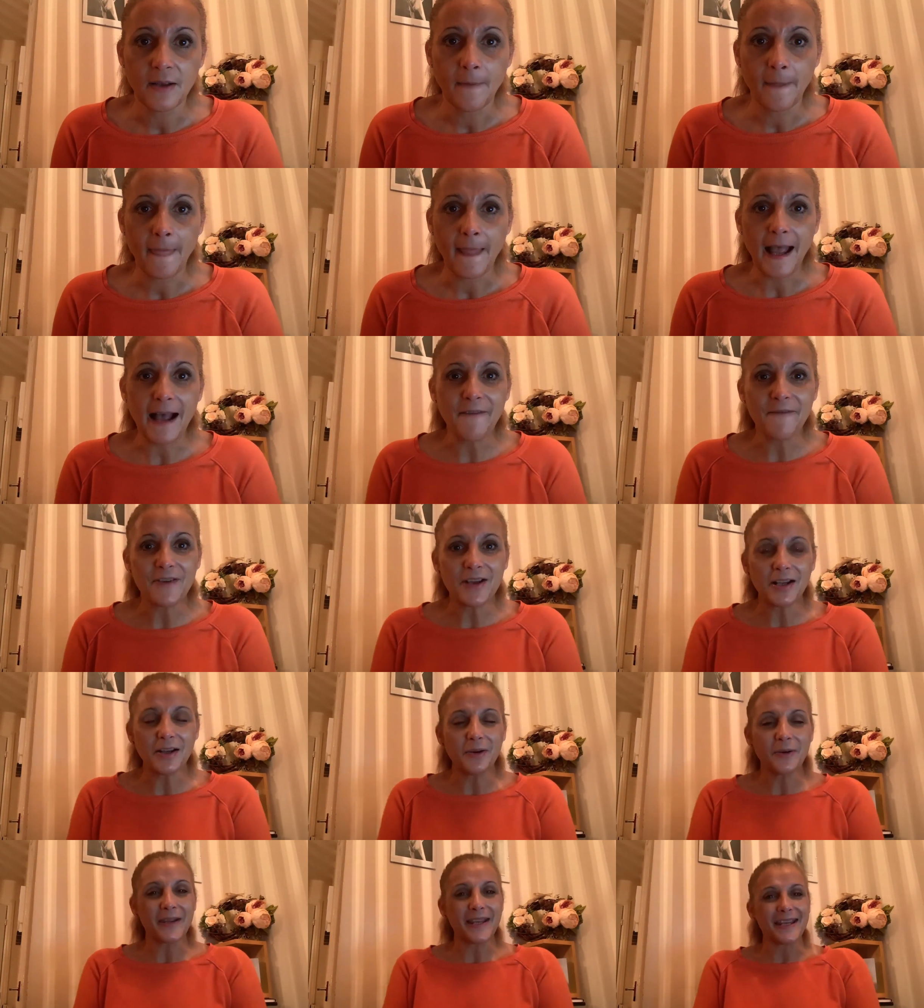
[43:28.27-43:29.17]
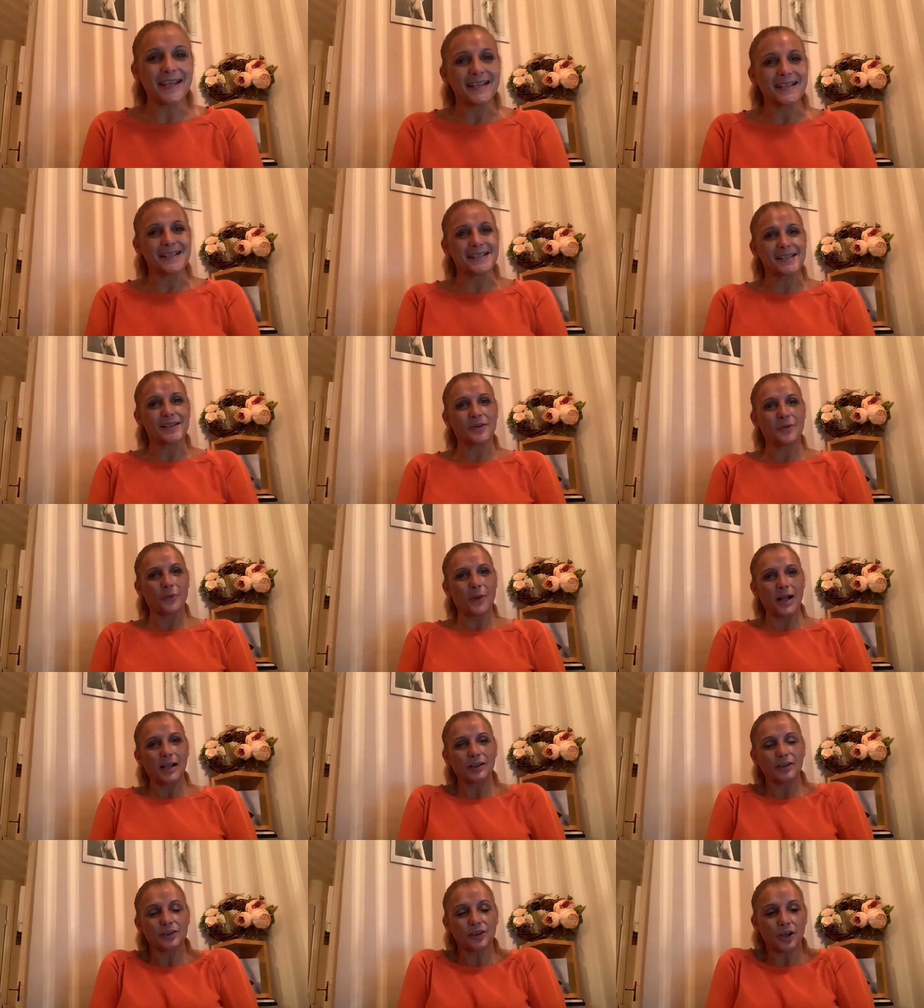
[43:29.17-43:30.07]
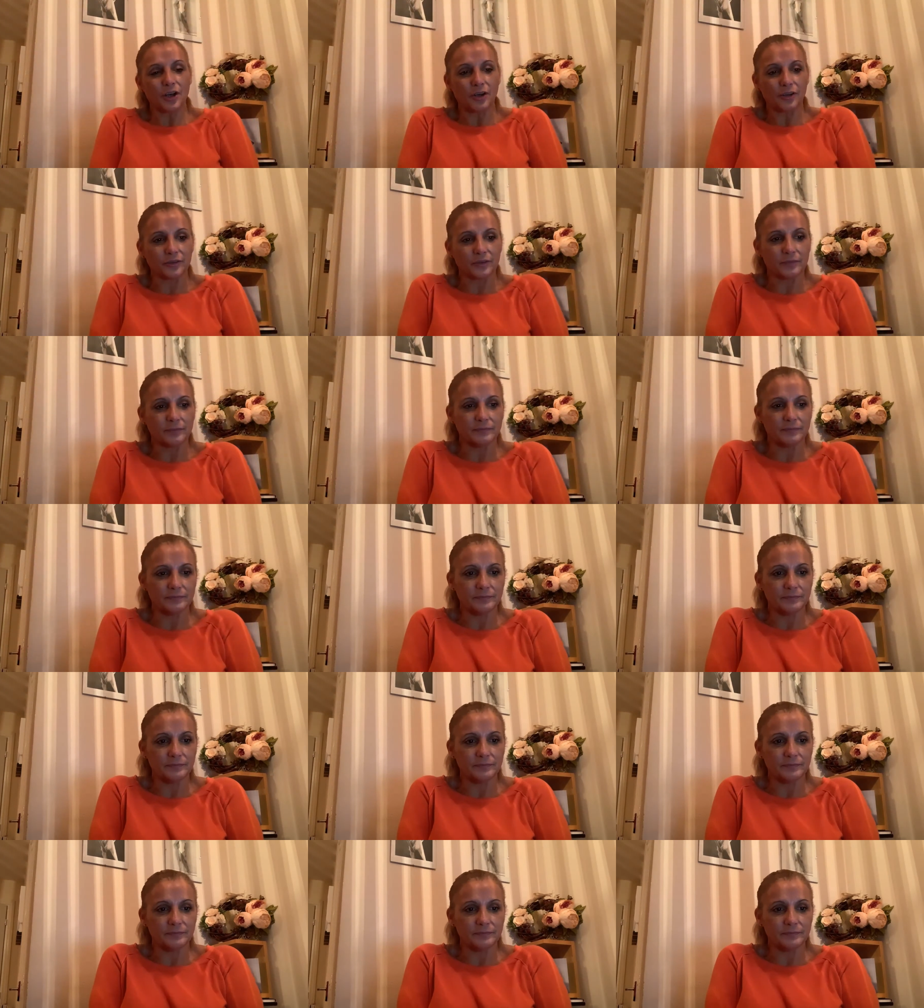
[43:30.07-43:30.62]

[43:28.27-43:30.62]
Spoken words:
Have you, Louise? Well done.